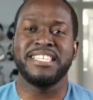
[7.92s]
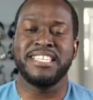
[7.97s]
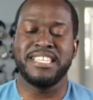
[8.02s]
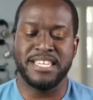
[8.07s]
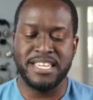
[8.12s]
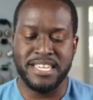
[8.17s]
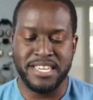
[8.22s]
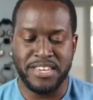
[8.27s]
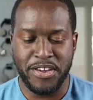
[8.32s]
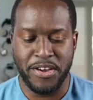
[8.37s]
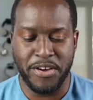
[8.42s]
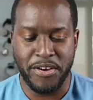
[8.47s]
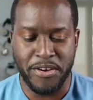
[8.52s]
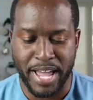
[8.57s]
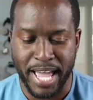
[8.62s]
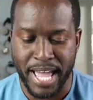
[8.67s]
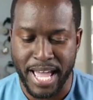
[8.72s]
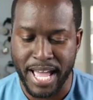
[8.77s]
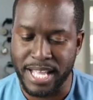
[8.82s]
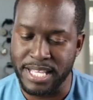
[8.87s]
E here,
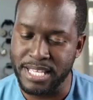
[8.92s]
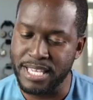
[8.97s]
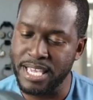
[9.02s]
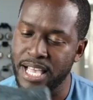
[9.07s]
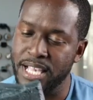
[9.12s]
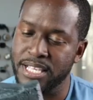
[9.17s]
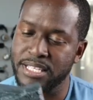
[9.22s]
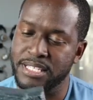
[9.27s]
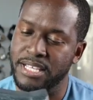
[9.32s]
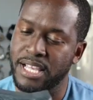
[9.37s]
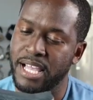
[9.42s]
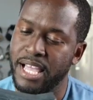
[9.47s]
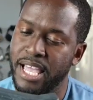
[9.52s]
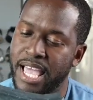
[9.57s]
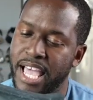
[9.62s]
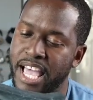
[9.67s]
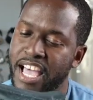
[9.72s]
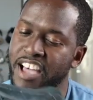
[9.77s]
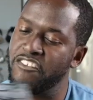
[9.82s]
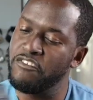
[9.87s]
and yes, I
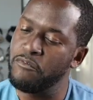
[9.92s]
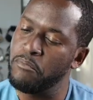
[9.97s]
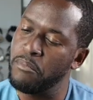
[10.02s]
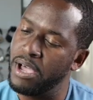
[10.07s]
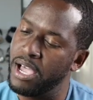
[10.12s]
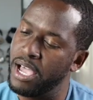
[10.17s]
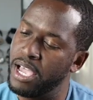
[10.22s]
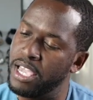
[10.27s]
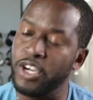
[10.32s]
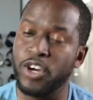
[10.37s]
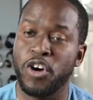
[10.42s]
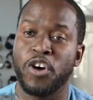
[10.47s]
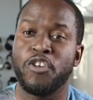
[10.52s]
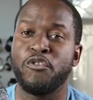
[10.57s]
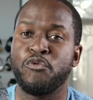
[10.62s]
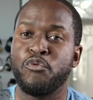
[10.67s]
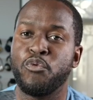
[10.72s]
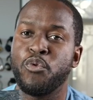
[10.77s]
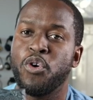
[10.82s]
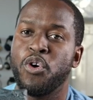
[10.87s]
have my God
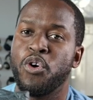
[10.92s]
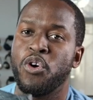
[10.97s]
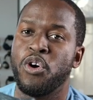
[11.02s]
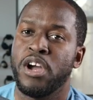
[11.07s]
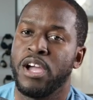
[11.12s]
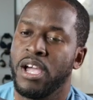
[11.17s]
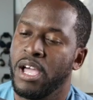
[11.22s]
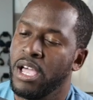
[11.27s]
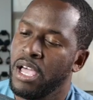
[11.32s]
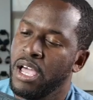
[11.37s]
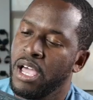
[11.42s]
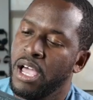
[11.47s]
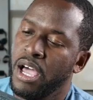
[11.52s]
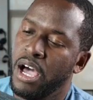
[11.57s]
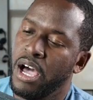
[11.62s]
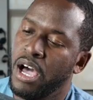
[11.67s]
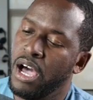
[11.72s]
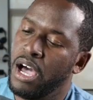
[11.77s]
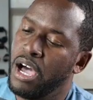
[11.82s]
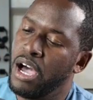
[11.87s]
of War
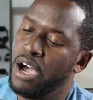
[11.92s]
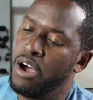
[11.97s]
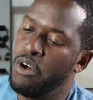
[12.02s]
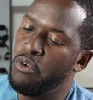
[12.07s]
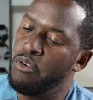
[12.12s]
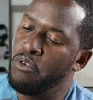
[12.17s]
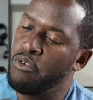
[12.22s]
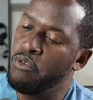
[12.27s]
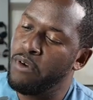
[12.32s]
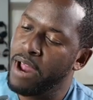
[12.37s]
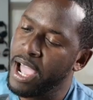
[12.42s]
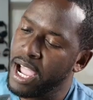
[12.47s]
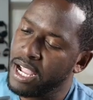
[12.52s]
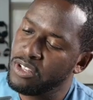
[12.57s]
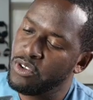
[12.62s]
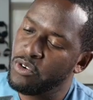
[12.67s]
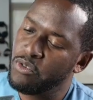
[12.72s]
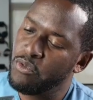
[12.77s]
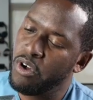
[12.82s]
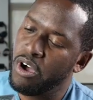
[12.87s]

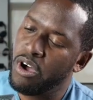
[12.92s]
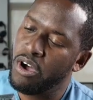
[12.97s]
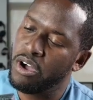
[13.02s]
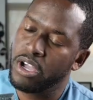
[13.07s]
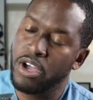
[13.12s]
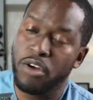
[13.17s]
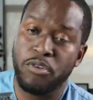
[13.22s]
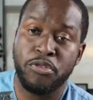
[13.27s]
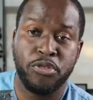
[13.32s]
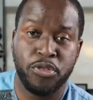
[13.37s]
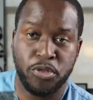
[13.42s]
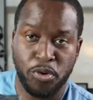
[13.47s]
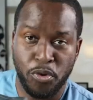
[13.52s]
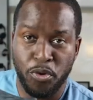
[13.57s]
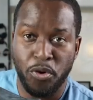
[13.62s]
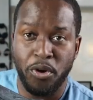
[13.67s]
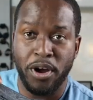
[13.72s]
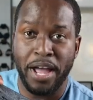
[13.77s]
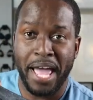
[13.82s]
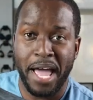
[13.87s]
Ragnarok
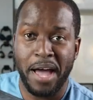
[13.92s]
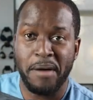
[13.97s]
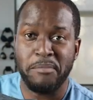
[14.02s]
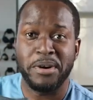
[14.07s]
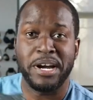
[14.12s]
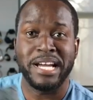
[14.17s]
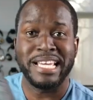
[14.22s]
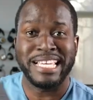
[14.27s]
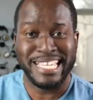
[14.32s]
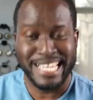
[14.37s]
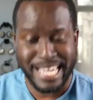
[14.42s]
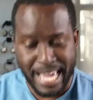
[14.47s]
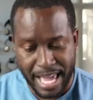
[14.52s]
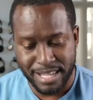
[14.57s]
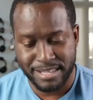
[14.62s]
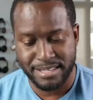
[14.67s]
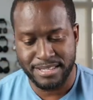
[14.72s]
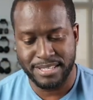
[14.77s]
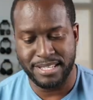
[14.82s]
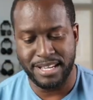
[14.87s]
Thor hammer.
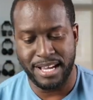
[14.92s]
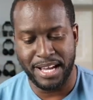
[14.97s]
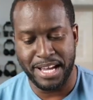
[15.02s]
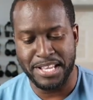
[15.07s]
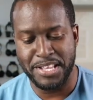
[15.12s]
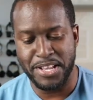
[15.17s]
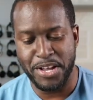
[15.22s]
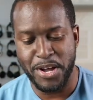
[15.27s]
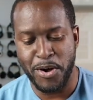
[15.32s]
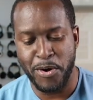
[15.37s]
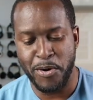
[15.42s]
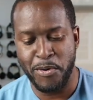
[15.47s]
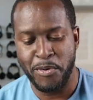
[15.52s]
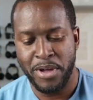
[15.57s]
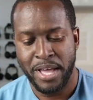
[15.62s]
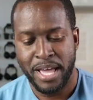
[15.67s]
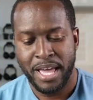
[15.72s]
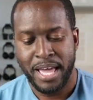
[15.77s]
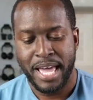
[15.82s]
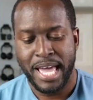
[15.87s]
Yes, I know,
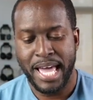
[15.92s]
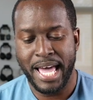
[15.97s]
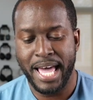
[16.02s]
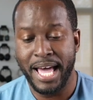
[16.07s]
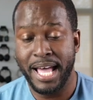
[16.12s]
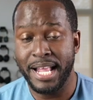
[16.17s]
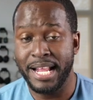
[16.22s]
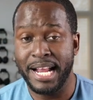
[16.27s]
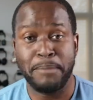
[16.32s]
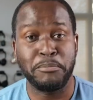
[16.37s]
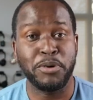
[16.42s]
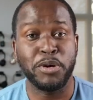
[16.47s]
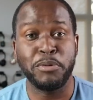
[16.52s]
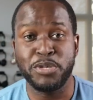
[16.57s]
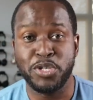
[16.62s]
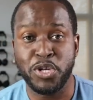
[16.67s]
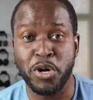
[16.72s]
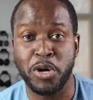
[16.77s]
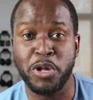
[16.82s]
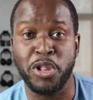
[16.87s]
and I'm going to be
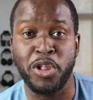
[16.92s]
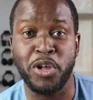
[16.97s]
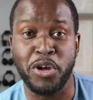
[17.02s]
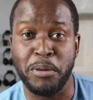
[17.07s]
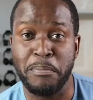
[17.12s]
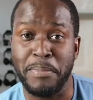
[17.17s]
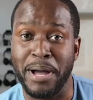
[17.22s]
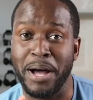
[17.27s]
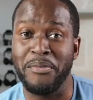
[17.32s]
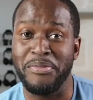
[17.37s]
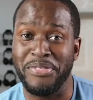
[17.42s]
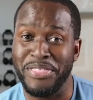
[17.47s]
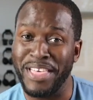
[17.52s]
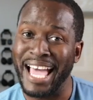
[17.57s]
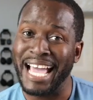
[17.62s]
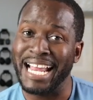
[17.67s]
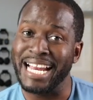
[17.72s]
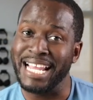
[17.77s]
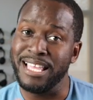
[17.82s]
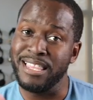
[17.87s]
talking a lot about
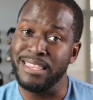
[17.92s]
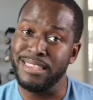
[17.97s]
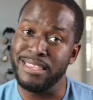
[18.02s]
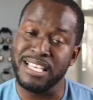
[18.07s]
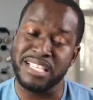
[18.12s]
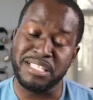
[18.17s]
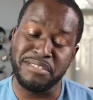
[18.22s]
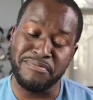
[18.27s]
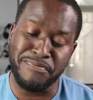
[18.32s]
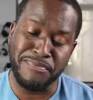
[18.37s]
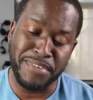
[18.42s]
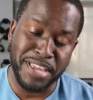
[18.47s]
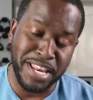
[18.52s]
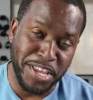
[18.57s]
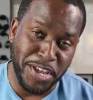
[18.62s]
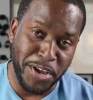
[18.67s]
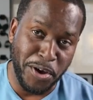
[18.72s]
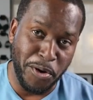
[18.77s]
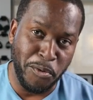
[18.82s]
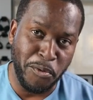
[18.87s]
that in this
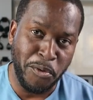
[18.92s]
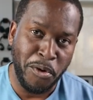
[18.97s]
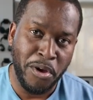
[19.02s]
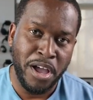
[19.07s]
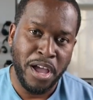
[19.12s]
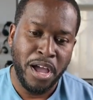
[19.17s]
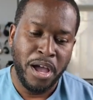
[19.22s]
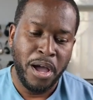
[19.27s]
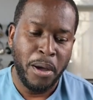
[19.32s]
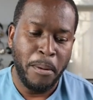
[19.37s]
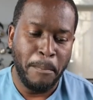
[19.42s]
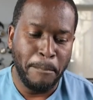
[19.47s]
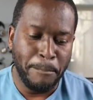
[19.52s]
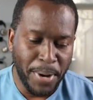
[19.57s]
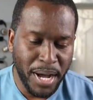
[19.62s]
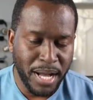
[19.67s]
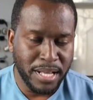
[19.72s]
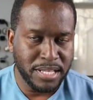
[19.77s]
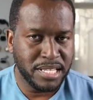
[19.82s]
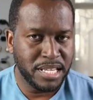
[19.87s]
video,
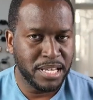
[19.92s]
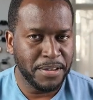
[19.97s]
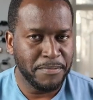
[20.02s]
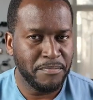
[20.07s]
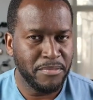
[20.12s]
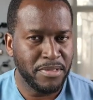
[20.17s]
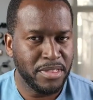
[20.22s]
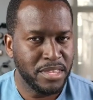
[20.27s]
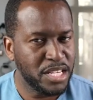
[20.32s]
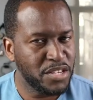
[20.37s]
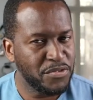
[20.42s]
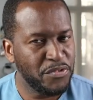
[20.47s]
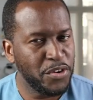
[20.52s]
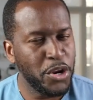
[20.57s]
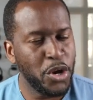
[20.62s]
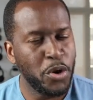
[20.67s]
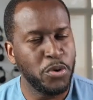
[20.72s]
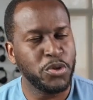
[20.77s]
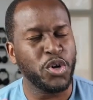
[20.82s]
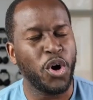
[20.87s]
but this
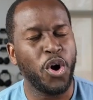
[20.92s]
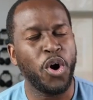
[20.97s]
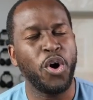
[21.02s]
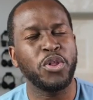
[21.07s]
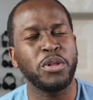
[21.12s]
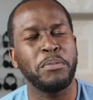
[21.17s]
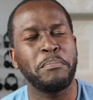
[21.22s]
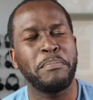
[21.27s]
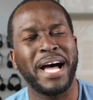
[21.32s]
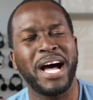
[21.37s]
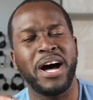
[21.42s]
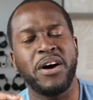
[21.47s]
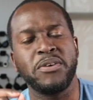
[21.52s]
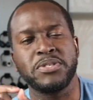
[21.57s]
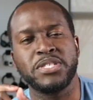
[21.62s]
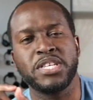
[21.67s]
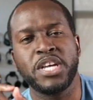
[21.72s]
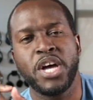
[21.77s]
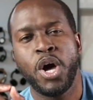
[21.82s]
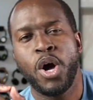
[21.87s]
video is all
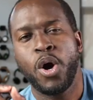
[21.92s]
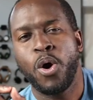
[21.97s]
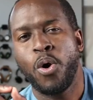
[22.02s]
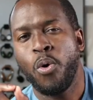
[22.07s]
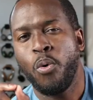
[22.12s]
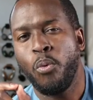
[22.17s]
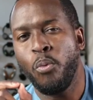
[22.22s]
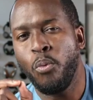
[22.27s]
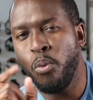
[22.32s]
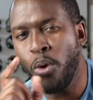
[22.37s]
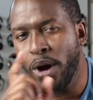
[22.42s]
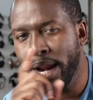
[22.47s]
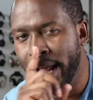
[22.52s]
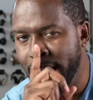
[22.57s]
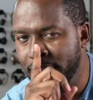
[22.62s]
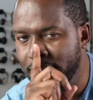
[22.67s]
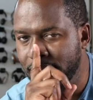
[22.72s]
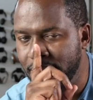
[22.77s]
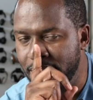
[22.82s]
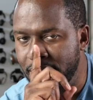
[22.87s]
about what
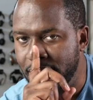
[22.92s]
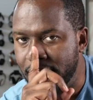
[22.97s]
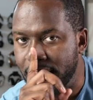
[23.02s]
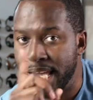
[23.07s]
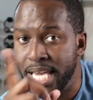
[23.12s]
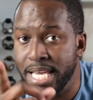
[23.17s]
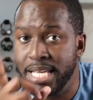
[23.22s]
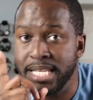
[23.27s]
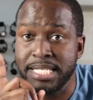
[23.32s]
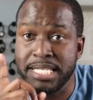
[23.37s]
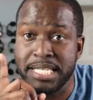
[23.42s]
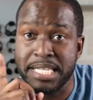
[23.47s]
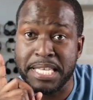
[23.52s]
I think is